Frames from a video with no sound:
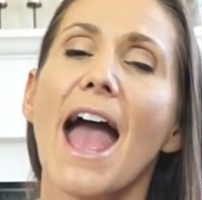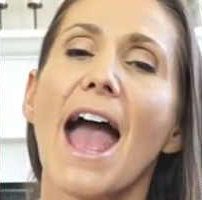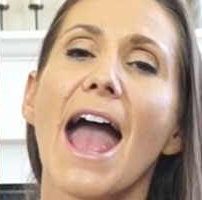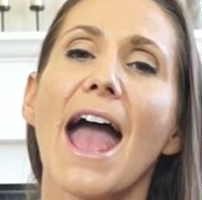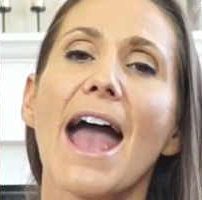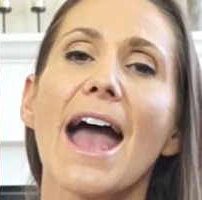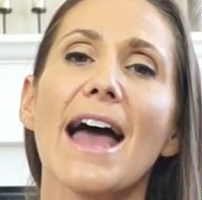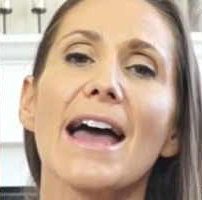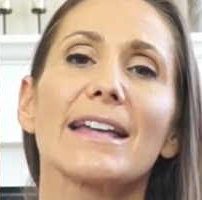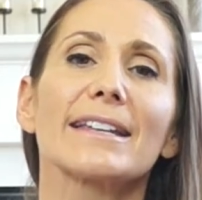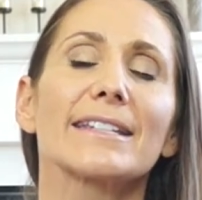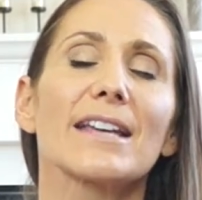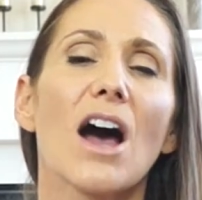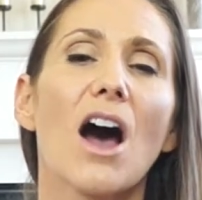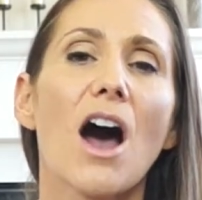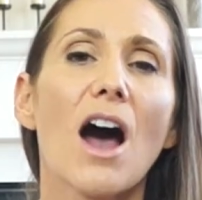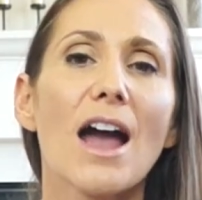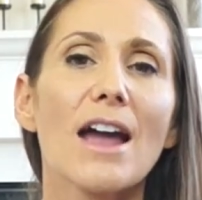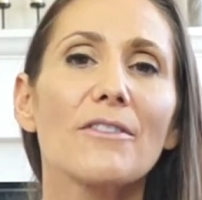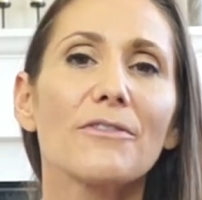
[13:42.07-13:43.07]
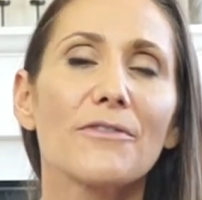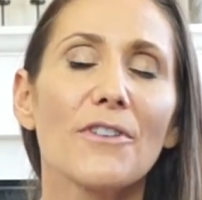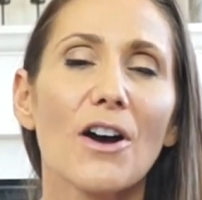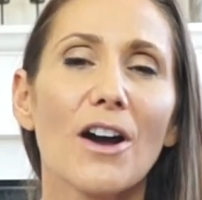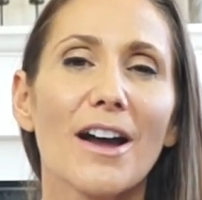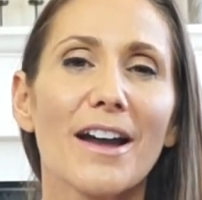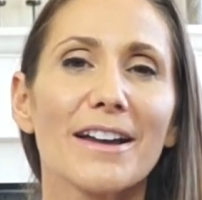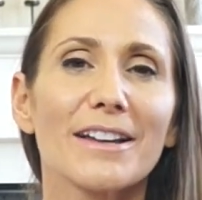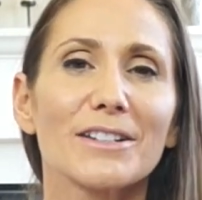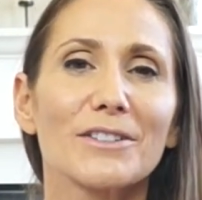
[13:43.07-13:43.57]
And I
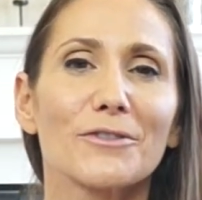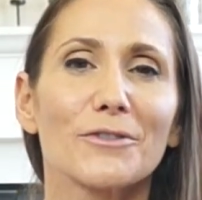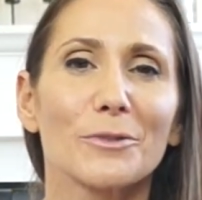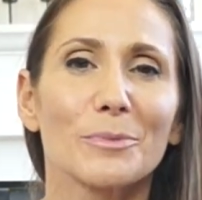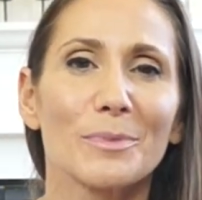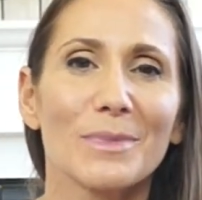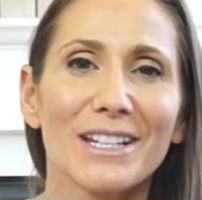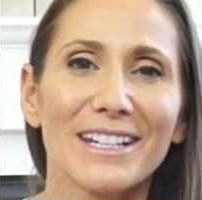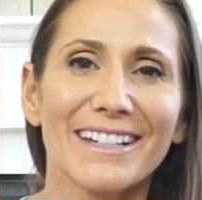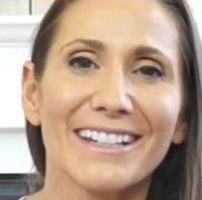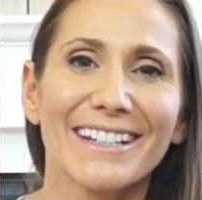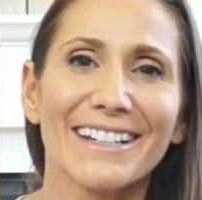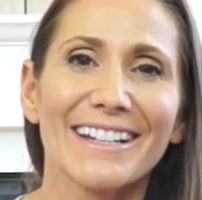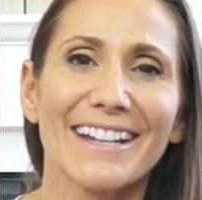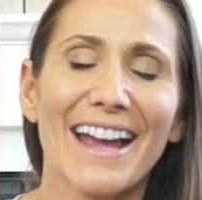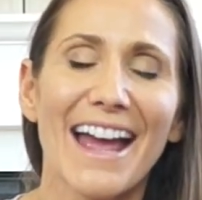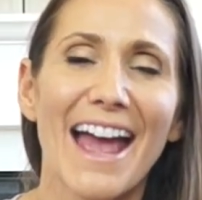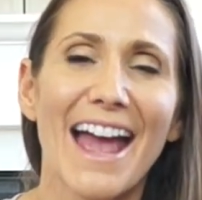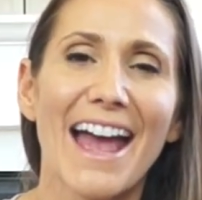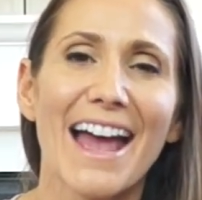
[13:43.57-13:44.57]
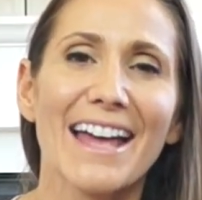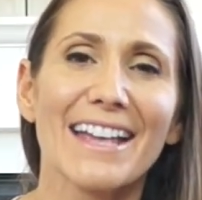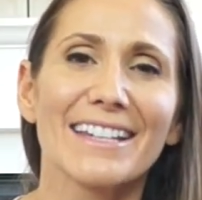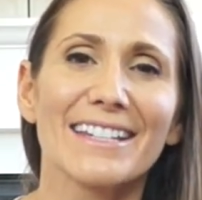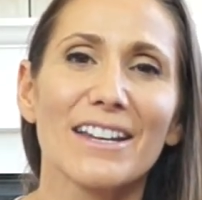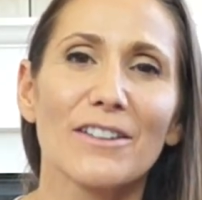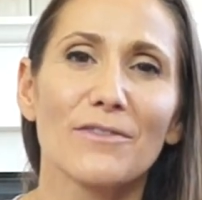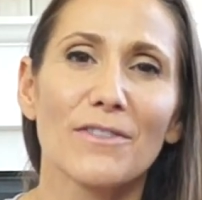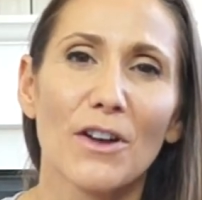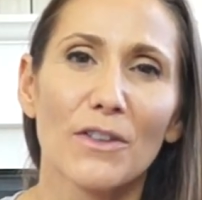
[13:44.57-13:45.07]
find, for me,
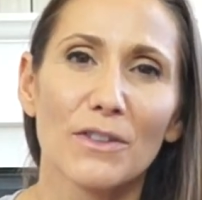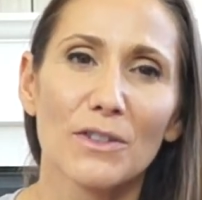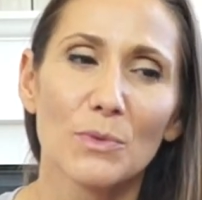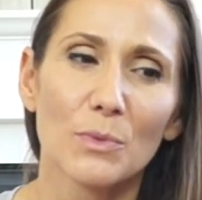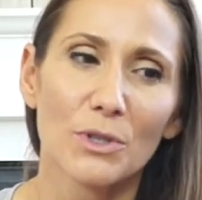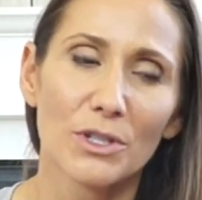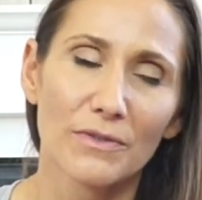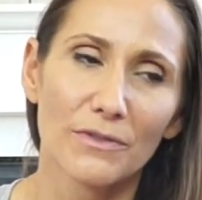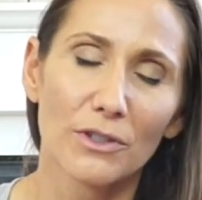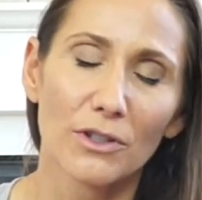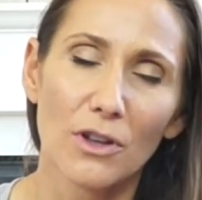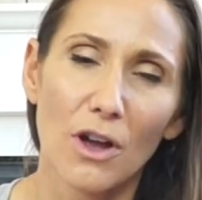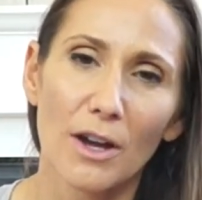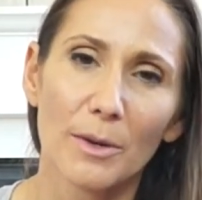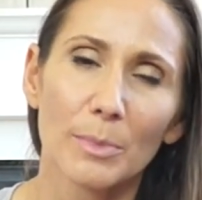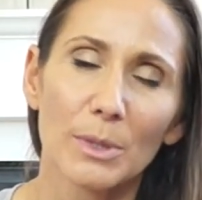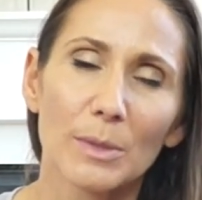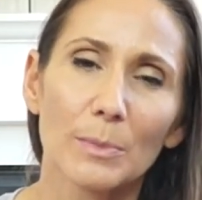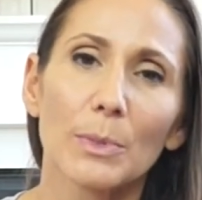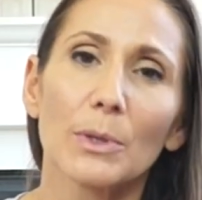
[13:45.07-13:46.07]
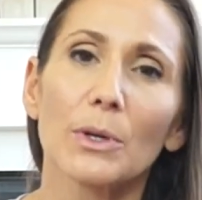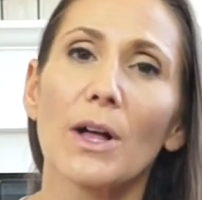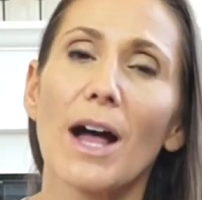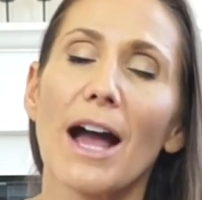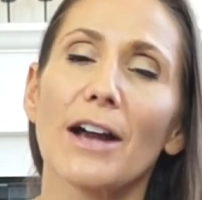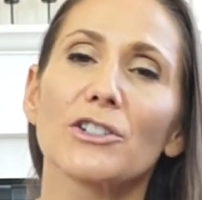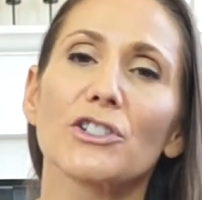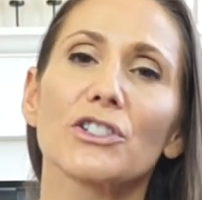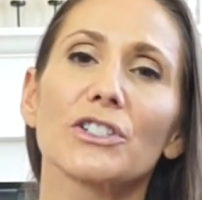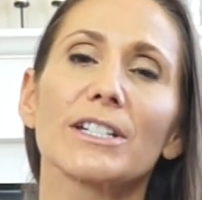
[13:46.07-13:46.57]
and I found this works for a lot of people
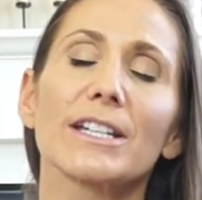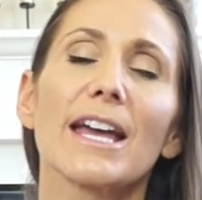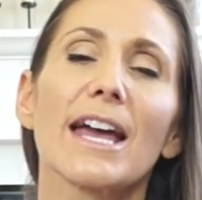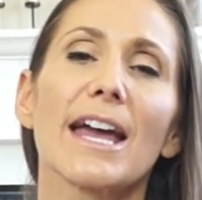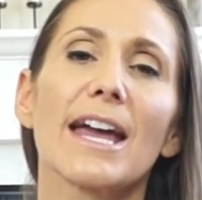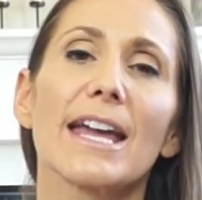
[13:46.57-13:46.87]
actually,